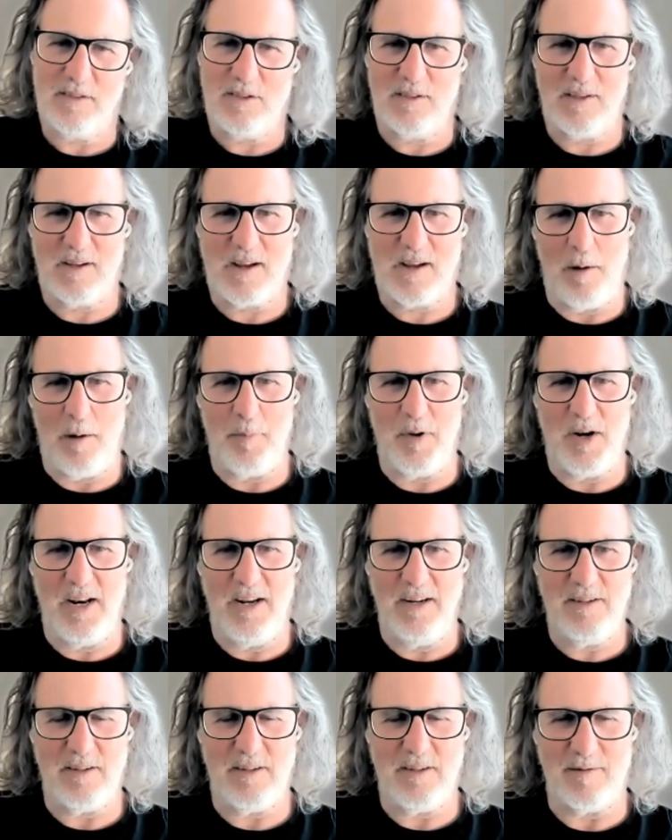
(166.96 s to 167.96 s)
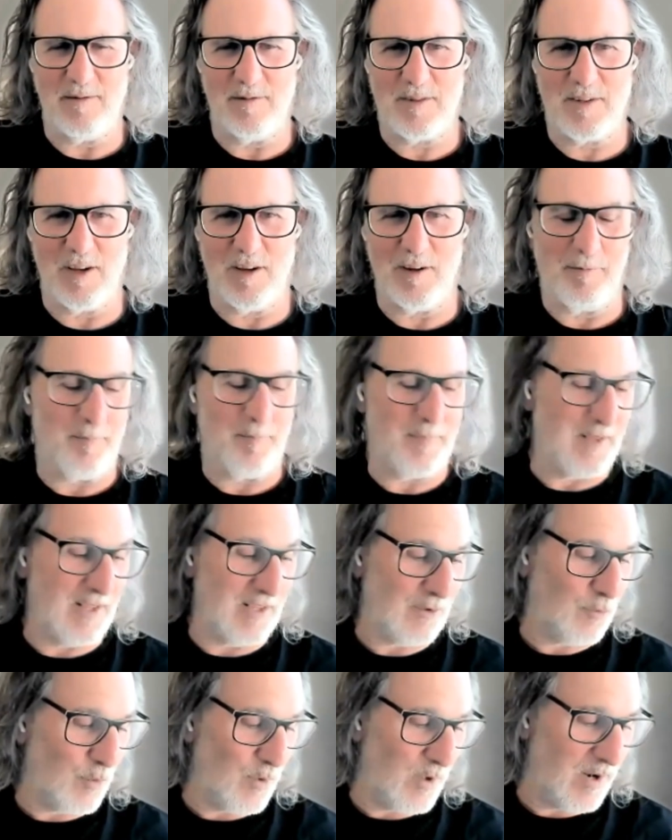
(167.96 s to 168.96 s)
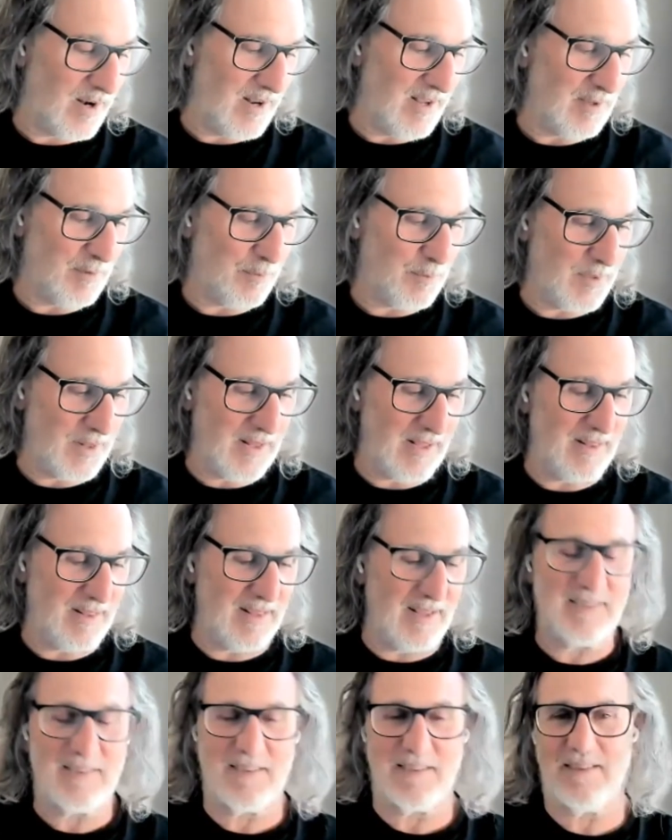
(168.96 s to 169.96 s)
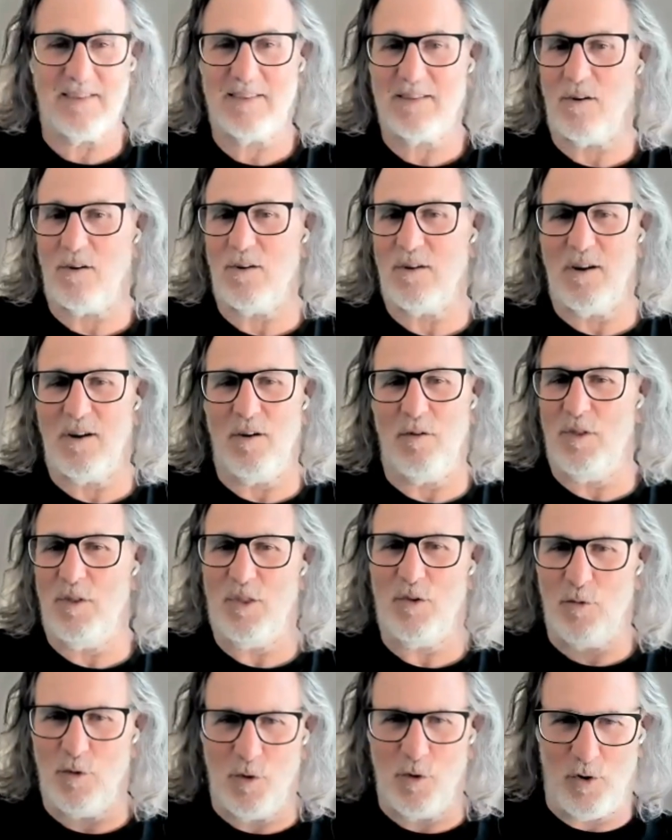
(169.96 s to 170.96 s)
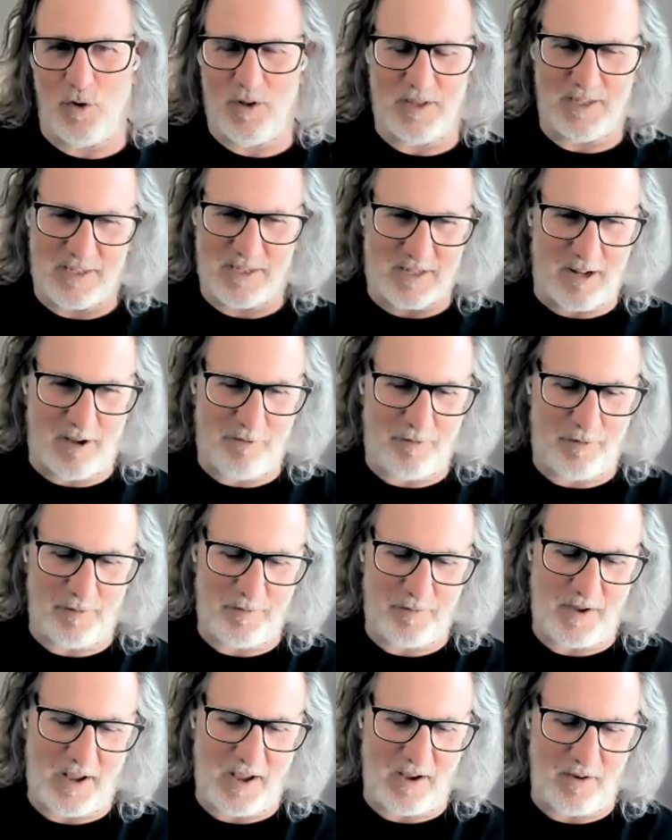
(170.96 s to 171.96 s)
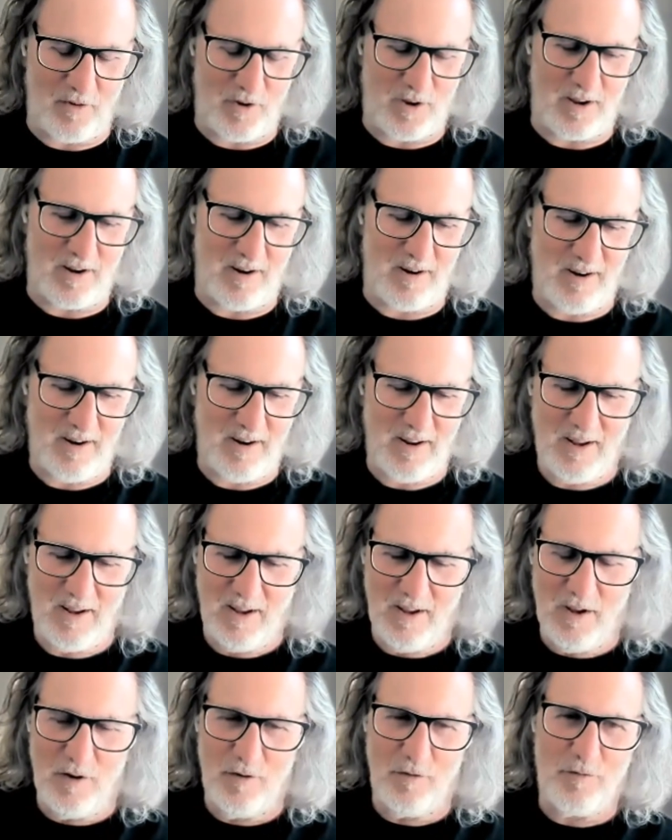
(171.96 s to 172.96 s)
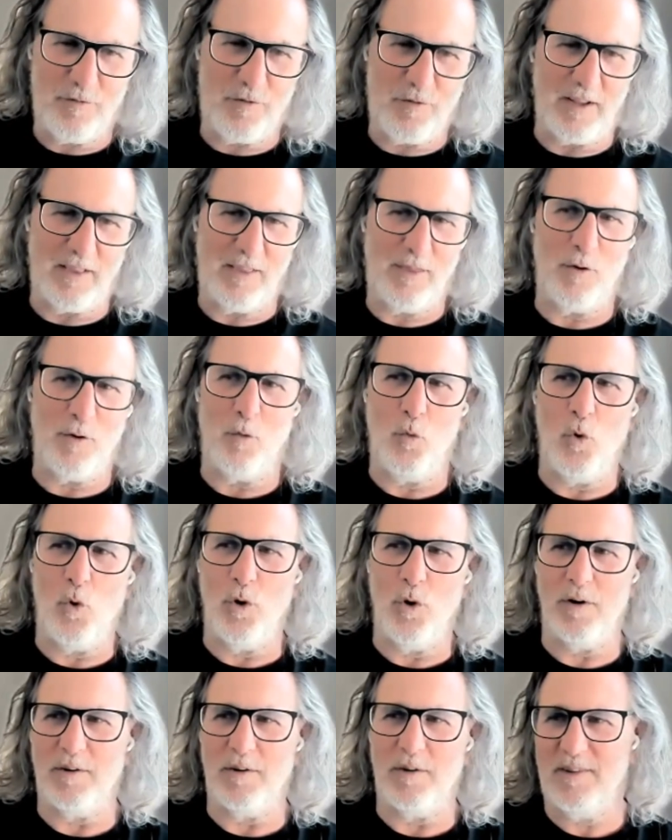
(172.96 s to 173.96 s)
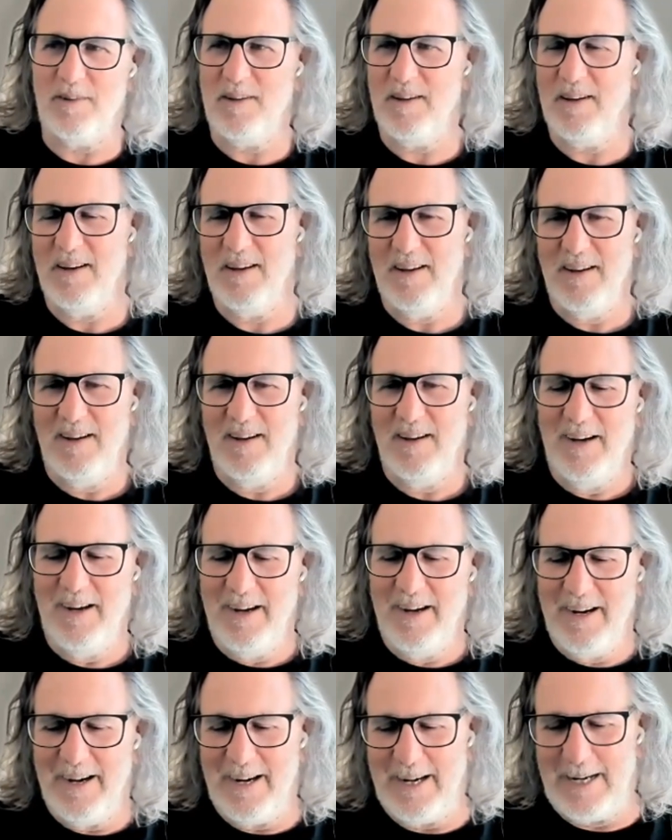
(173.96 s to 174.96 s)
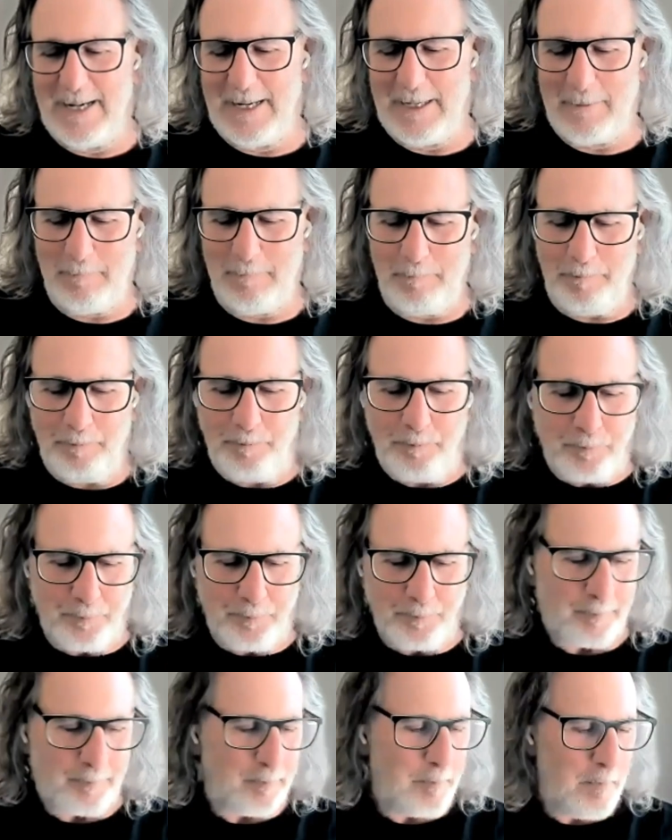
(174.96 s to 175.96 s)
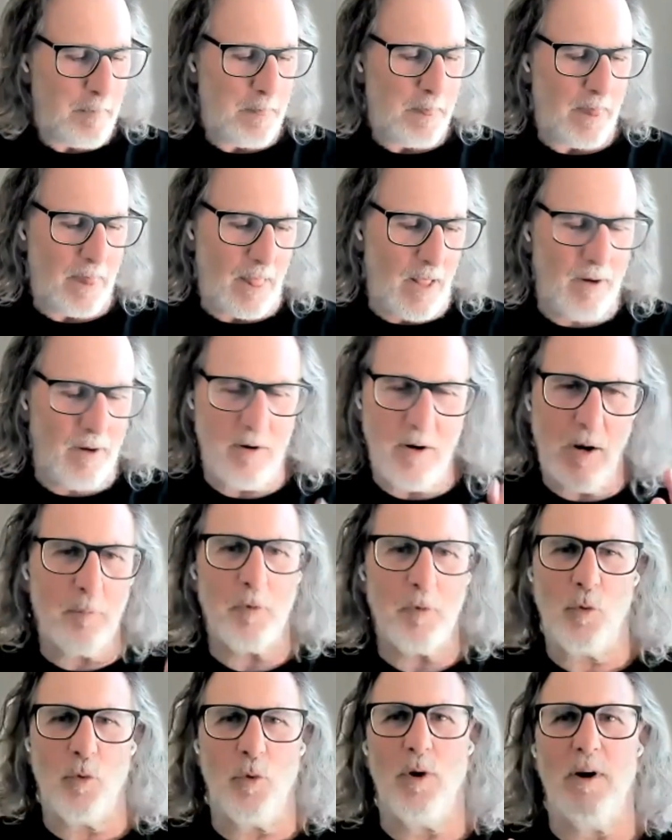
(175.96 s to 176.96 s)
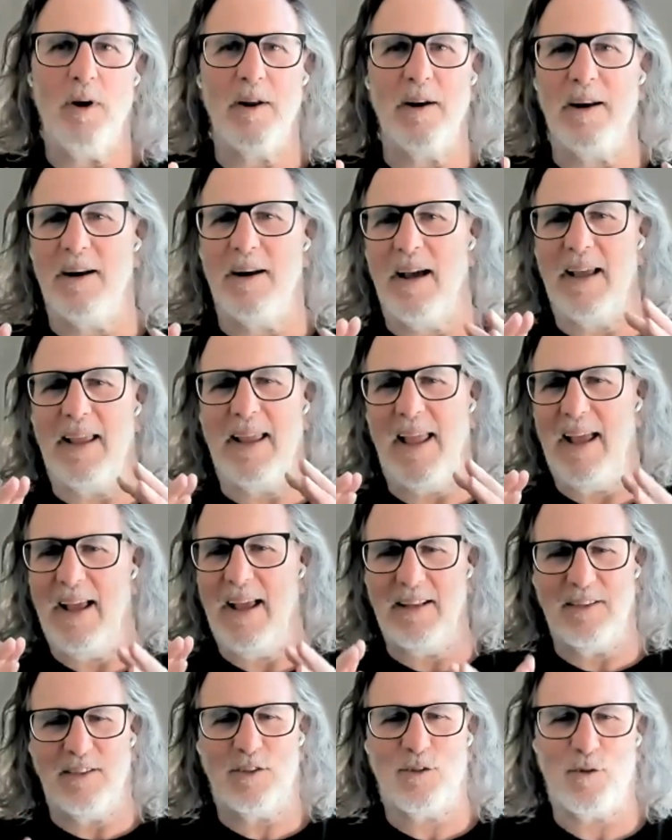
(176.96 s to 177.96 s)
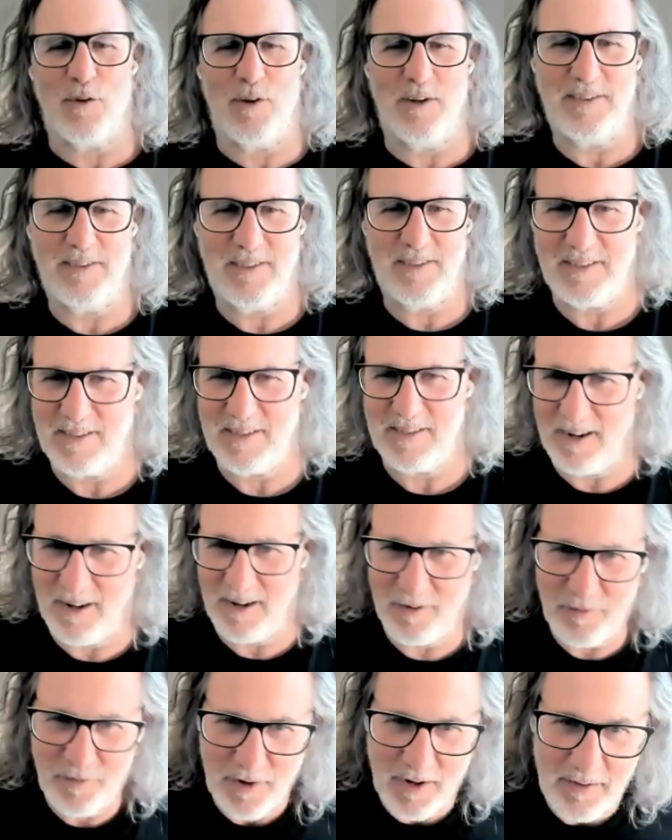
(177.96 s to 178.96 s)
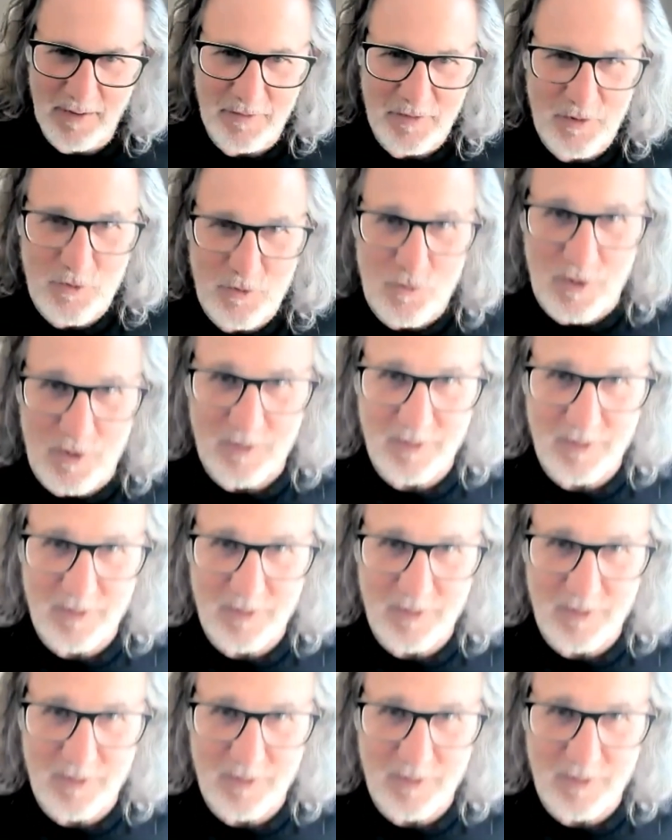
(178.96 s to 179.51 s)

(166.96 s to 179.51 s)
That's the combination. So that's what it is. But let's start going through all the stuff of how you can fight the wars. Number one, and I can't stress this enough, and I've